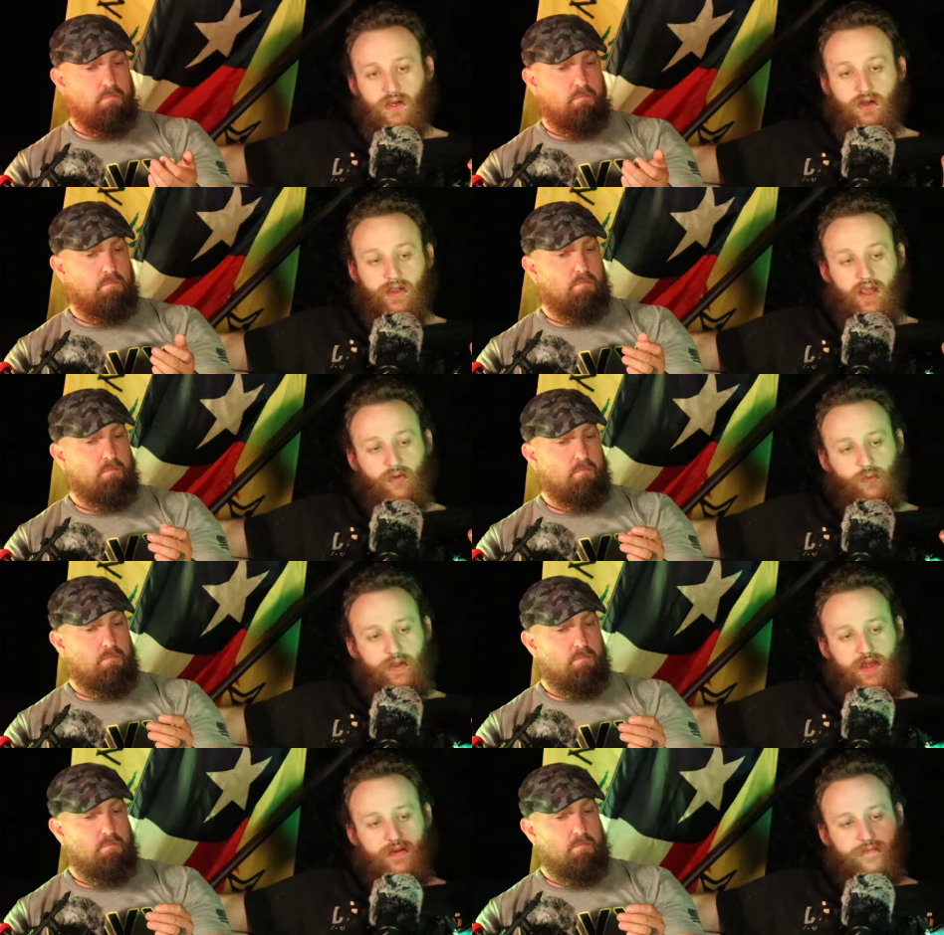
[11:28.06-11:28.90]
Speaker 1: Okay,
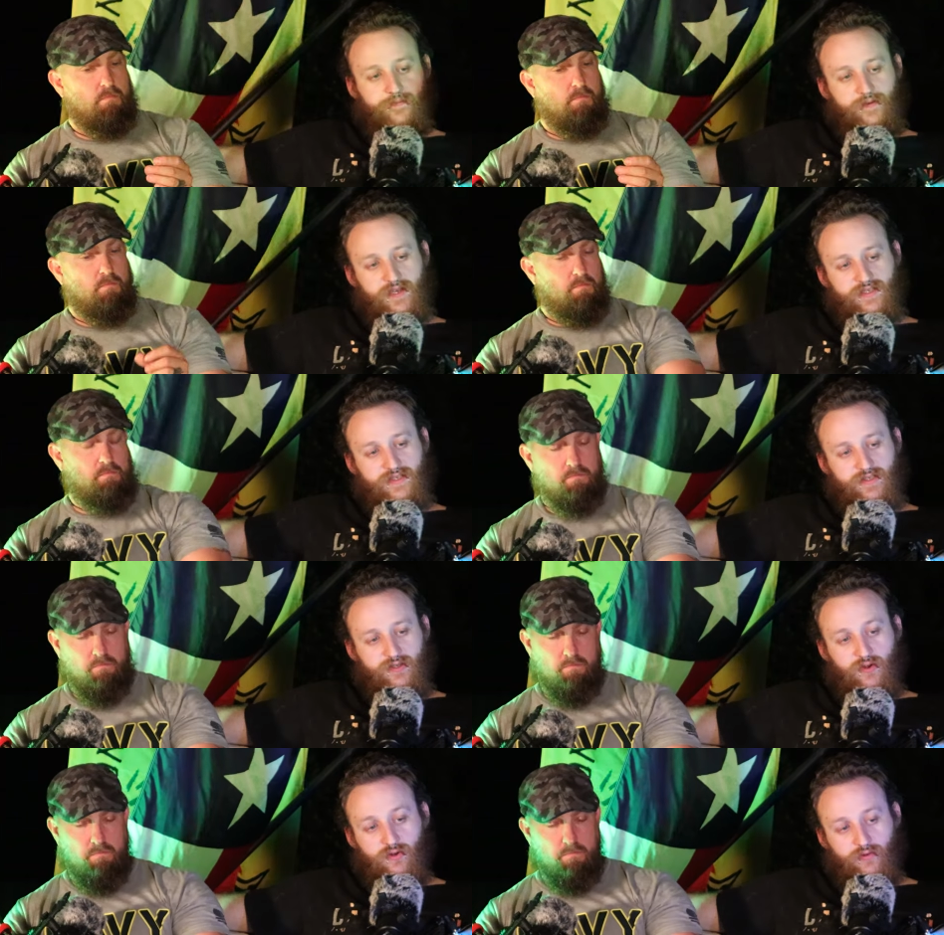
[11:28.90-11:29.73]
we have fixed
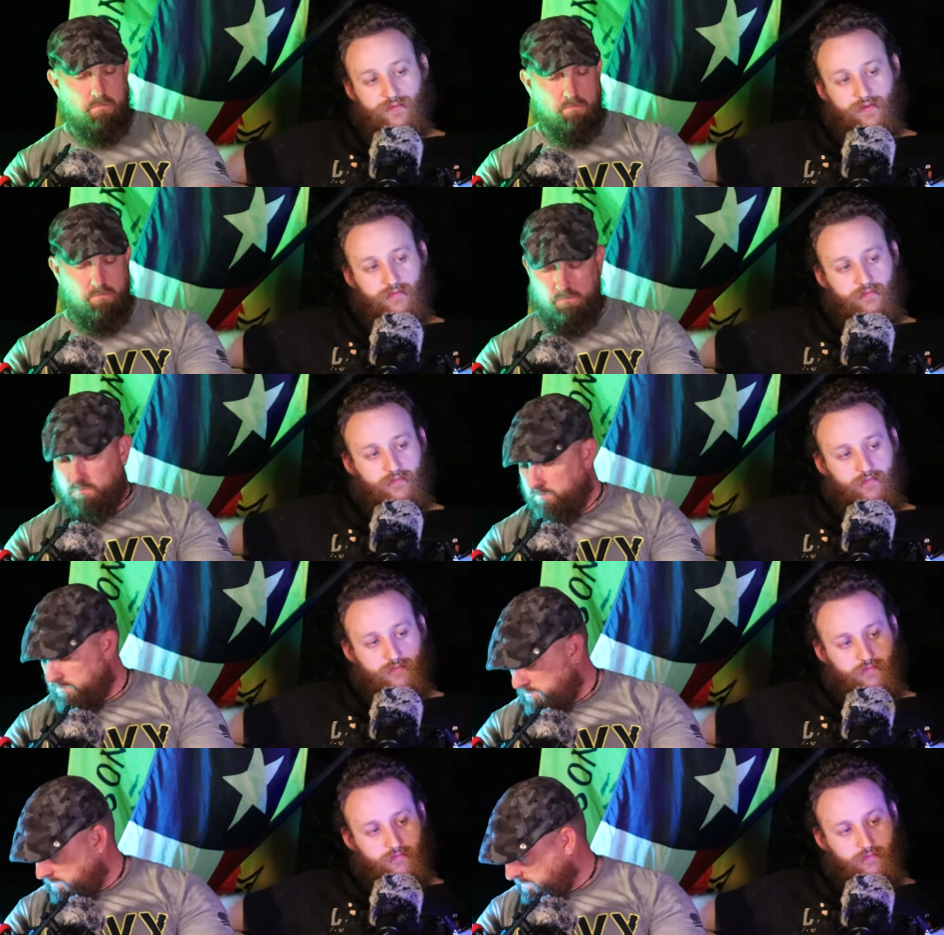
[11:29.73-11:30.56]
this whole
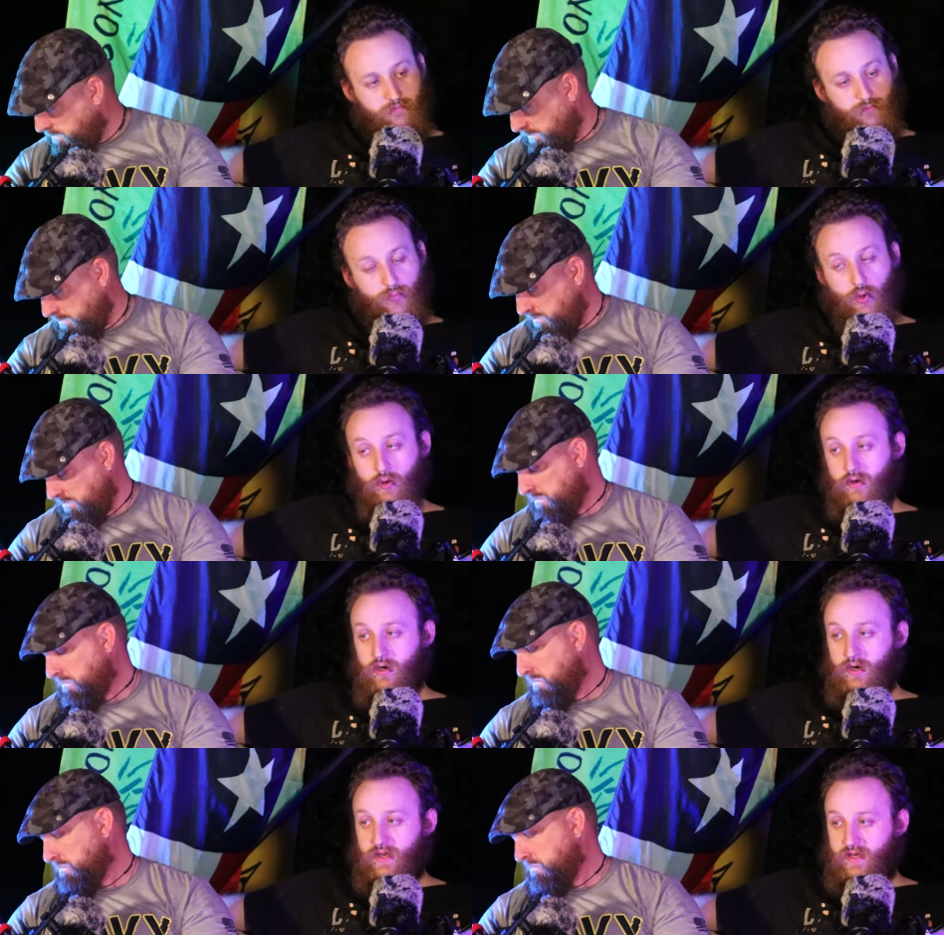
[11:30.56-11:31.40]

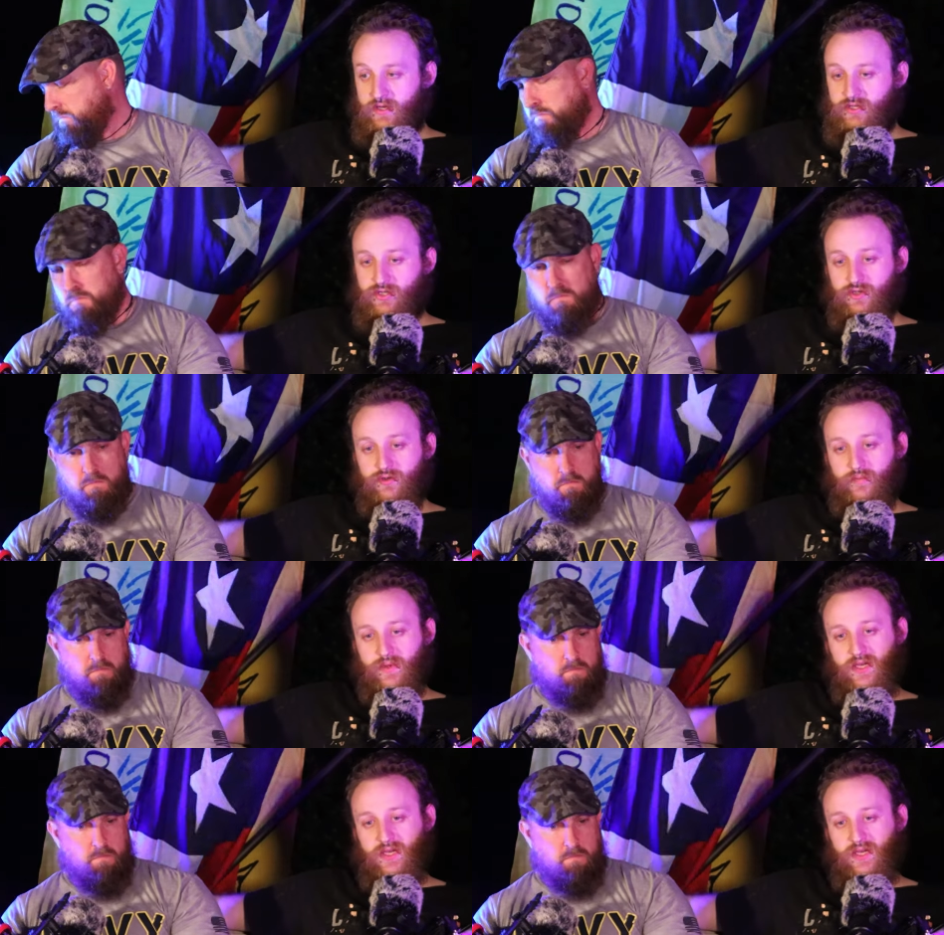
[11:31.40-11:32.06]
border issue